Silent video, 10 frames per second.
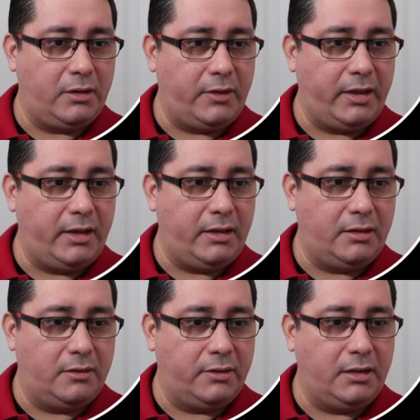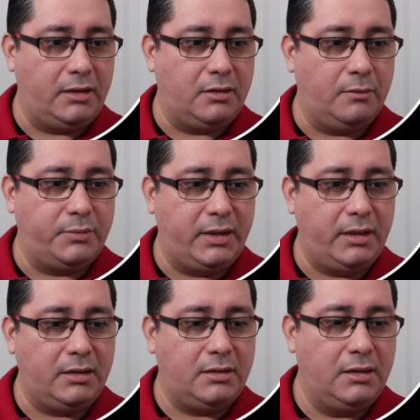create, read,
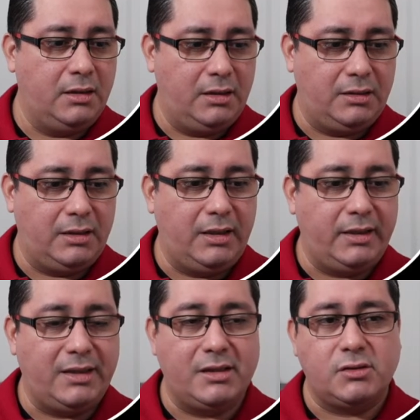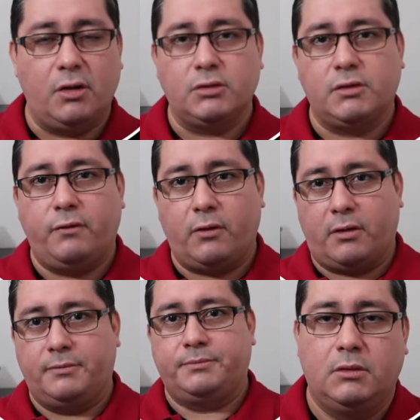update, delete, and so on and so forth.
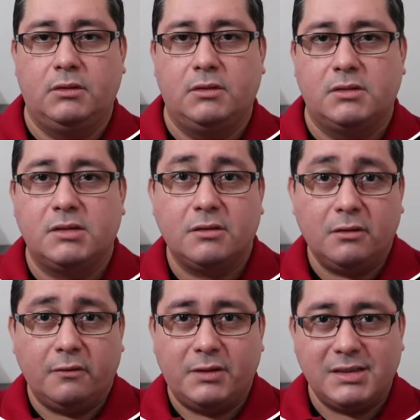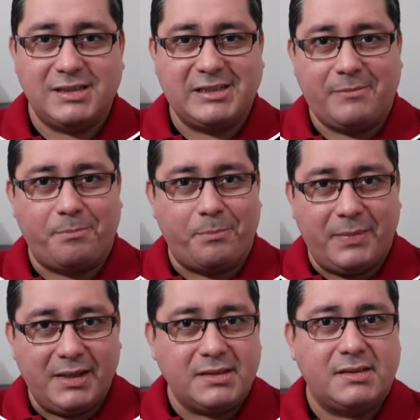So all of this is the
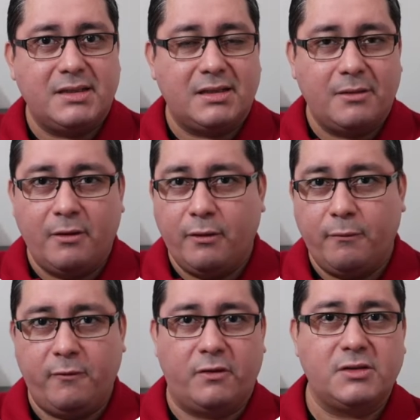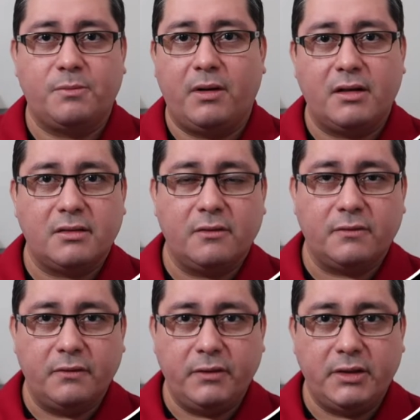basic first part
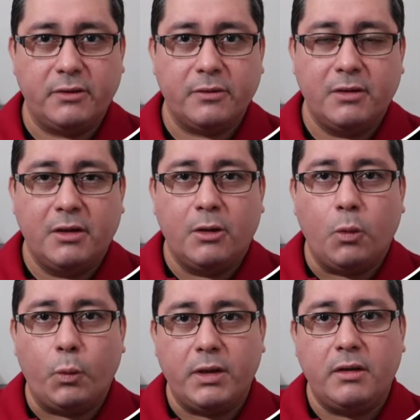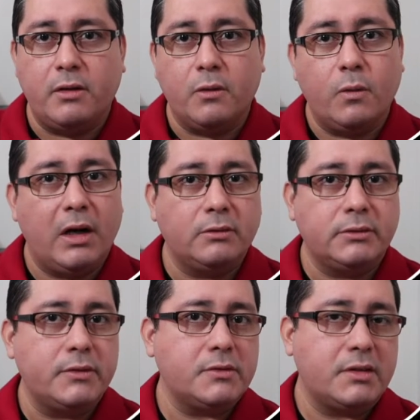of the video. We know how
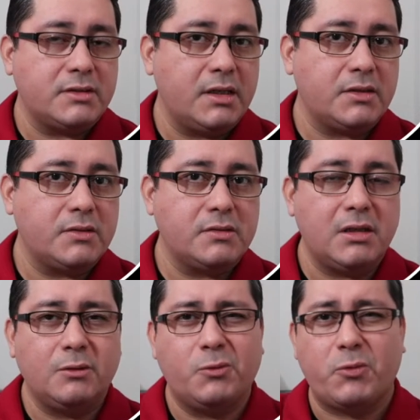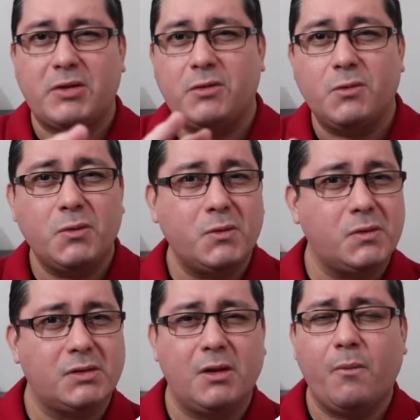to use transactions, how to reuse
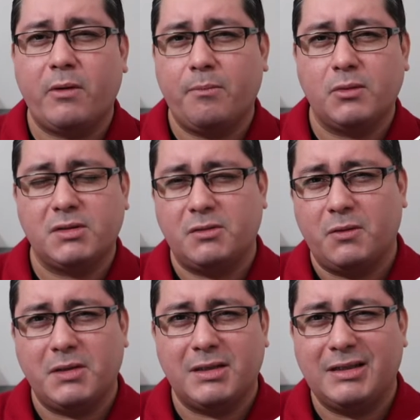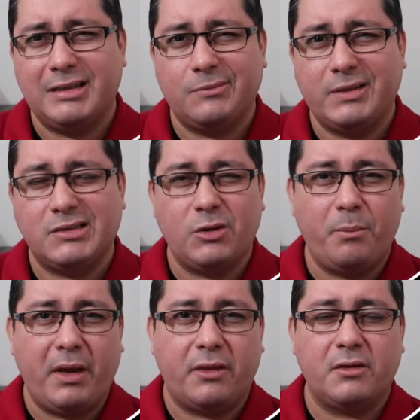some repositories a little bit, some
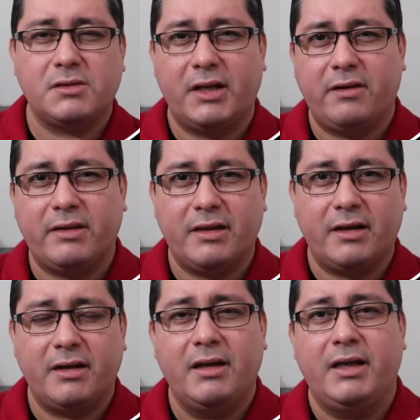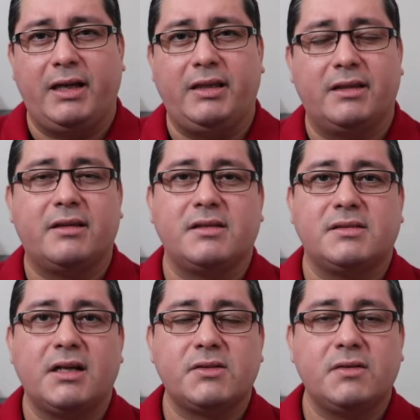methods here and there in the
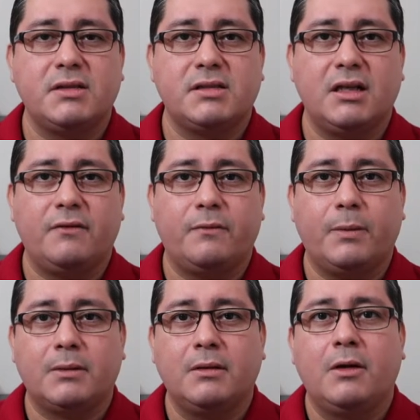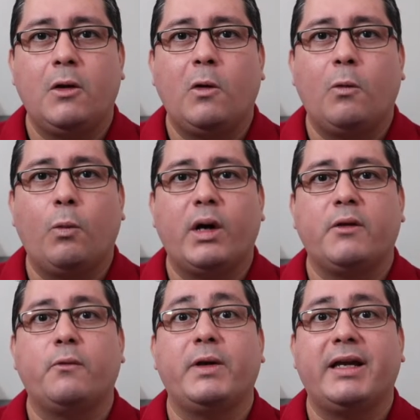transaction itself. But what
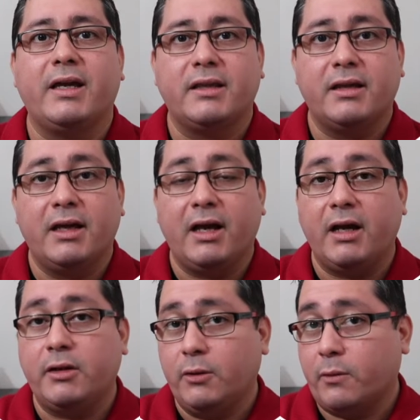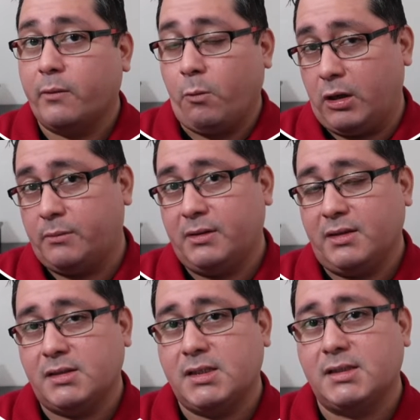if we get a new requirement
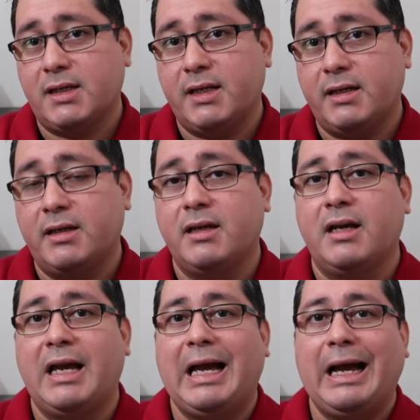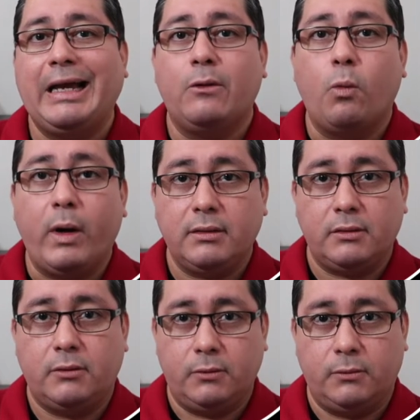that says, hey, I
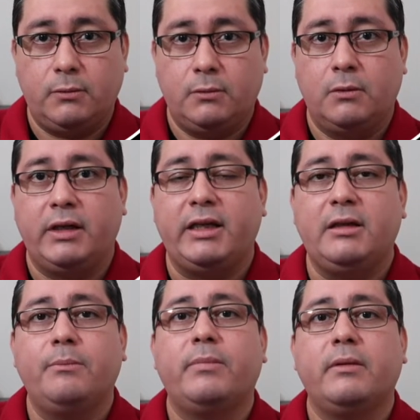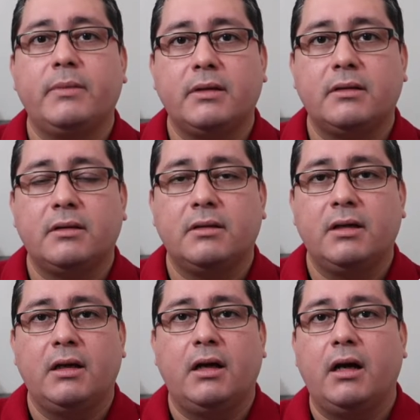want to implement
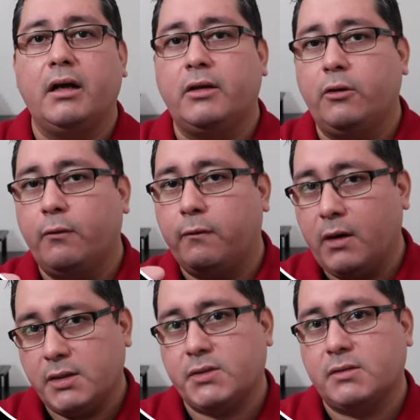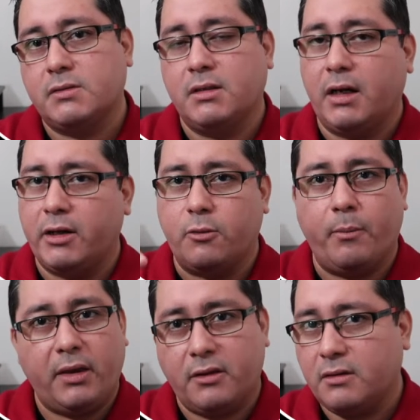a new function, a new
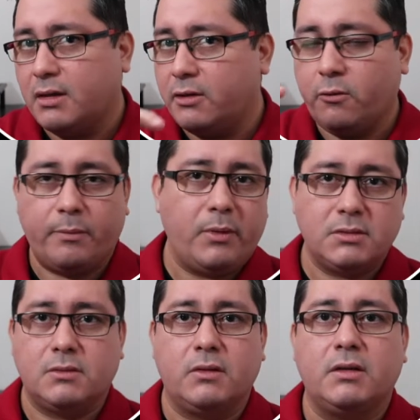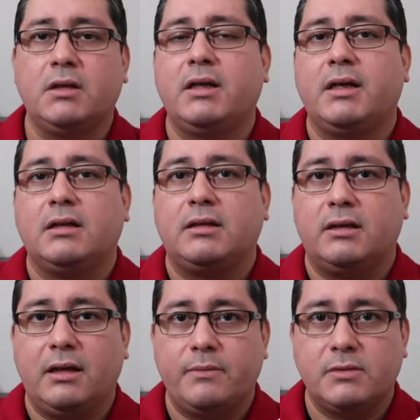method, a new repository that
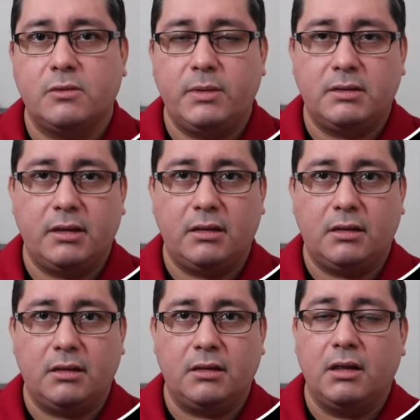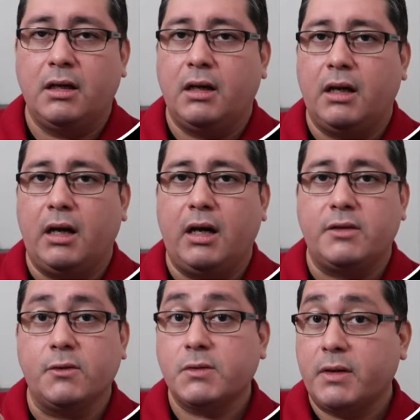happens to be taking a
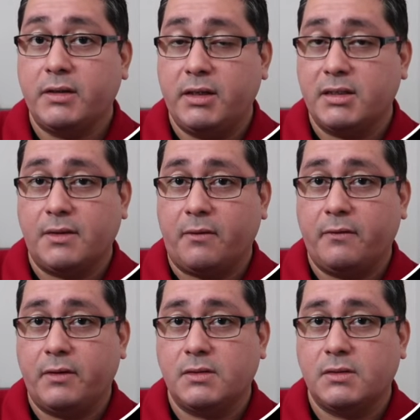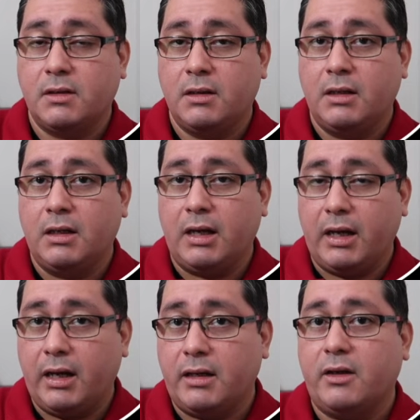user ID as a reference
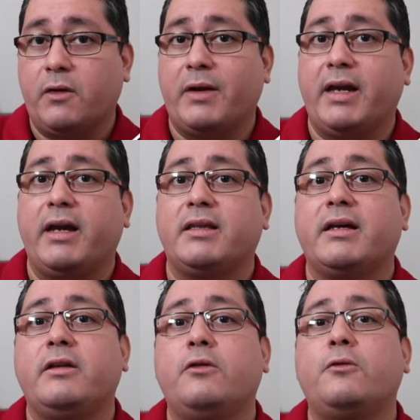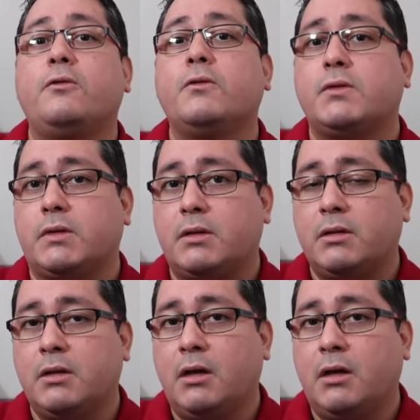and create a new user,